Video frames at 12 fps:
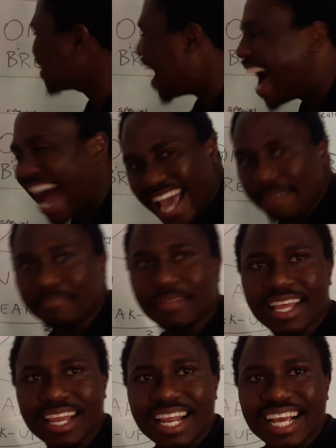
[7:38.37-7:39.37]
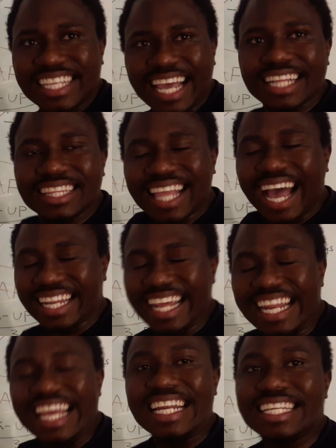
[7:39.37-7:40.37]
of time. Get that
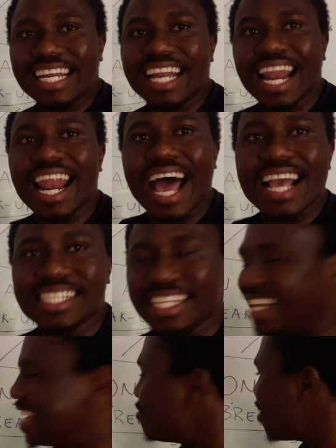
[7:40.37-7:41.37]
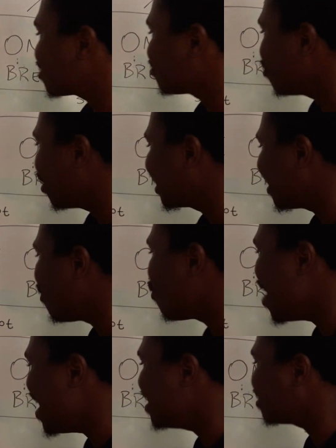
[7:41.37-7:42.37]
and internalize it. It was not the
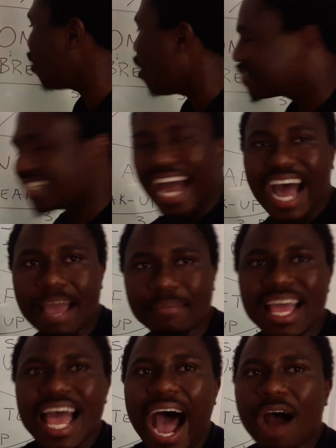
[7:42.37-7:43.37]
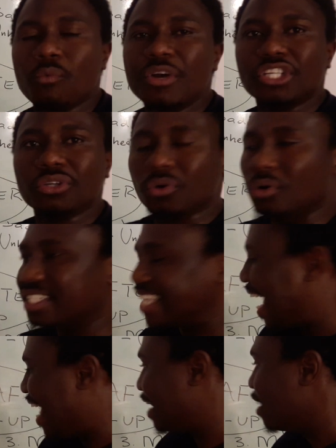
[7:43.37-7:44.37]
waste of time. I wish you could
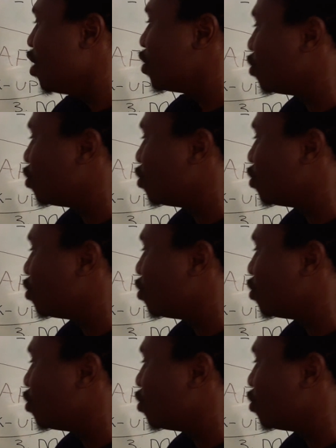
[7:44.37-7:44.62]
tell